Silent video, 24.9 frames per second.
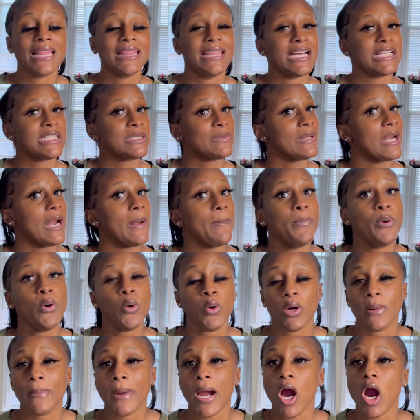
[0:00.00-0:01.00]
That's what I
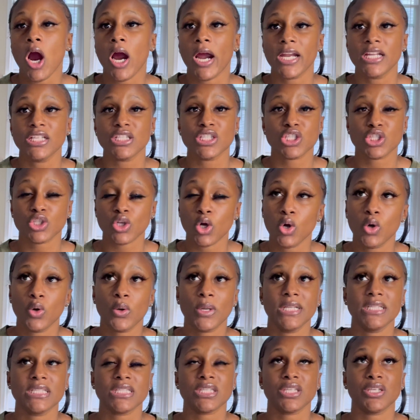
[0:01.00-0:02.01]
pour my heart and soul
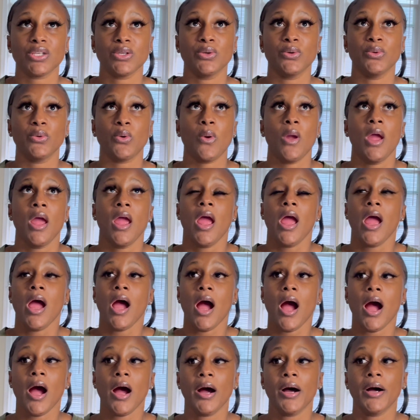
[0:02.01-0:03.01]
into.
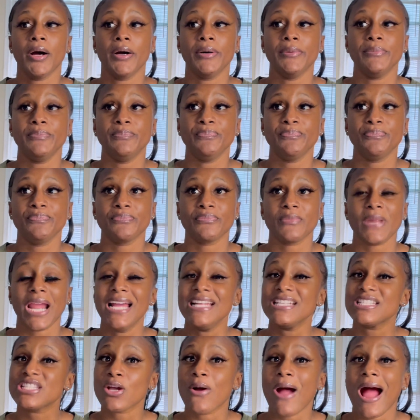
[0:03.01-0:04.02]
Um,
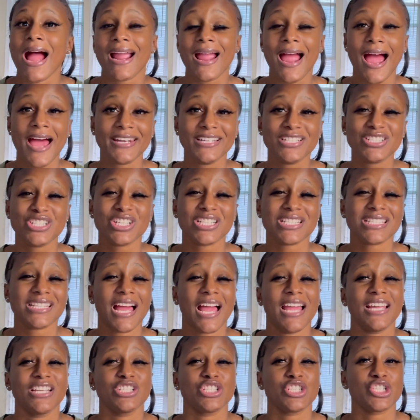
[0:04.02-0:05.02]
and so I kind of just
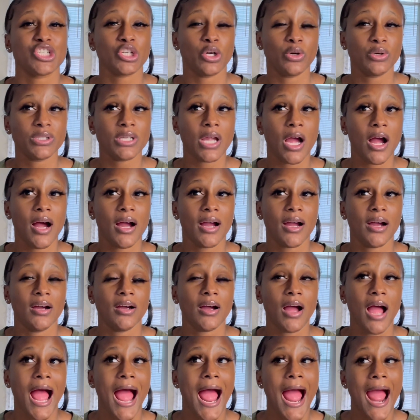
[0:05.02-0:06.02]
like show y'all
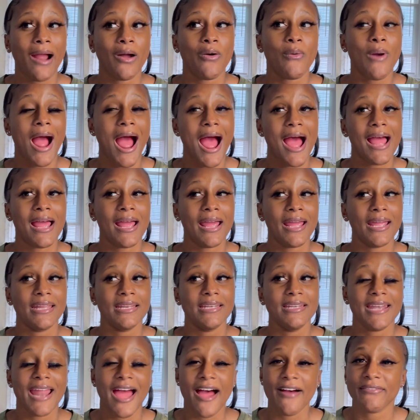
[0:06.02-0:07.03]
how I
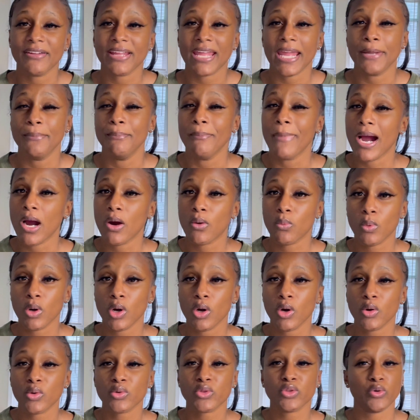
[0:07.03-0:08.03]
navigate my
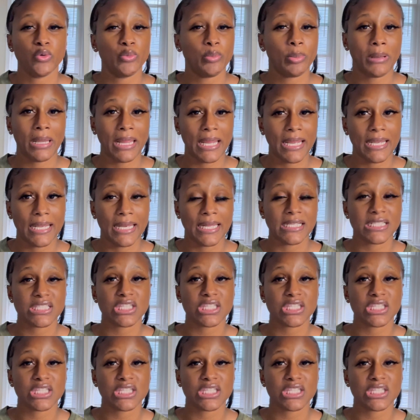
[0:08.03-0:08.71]
world through planning.